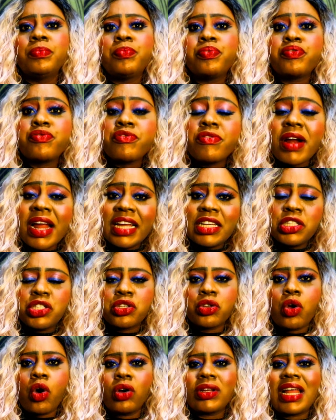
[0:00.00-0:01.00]
praying
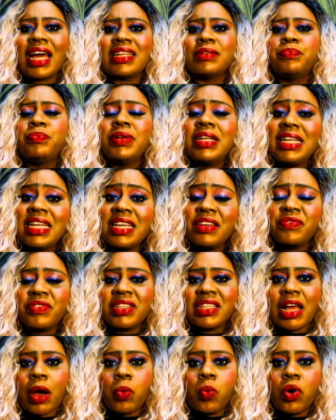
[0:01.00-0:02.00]
to God and
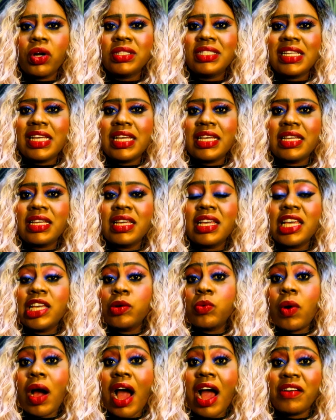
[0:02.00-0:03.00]
believing that one day
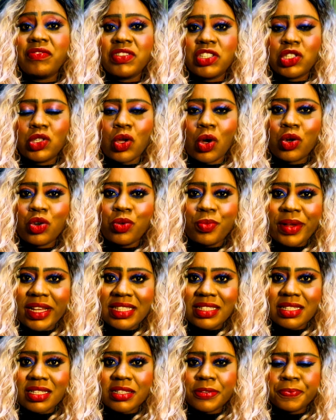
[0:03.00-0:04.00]
he will have his
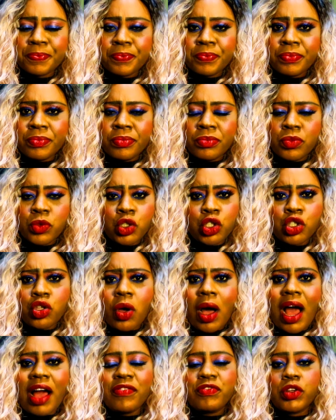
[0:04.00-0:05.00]
documents. You
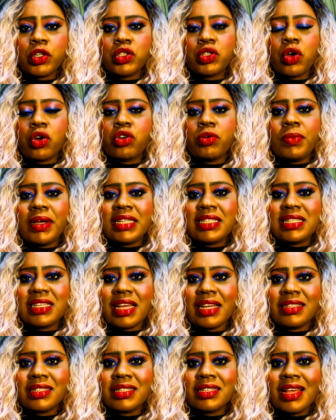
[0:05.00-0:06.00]
don't have your document
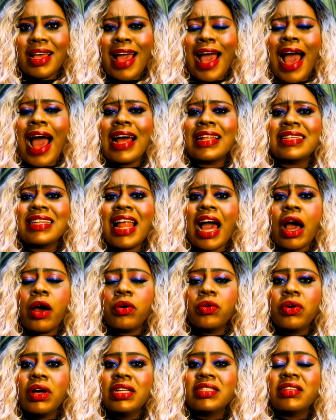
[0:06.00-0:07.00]
yet, and
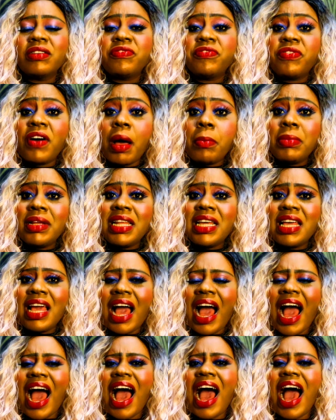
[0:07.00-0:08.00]
now the
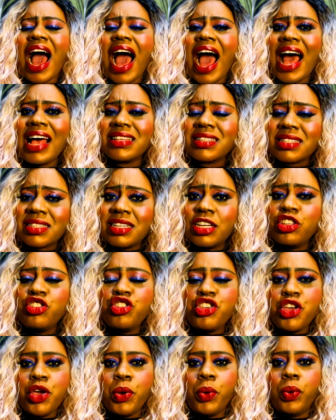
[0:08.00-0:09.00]
family are
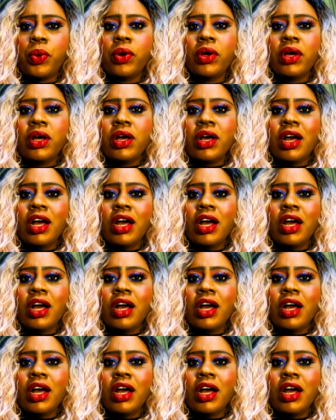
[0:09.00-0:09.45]
asking you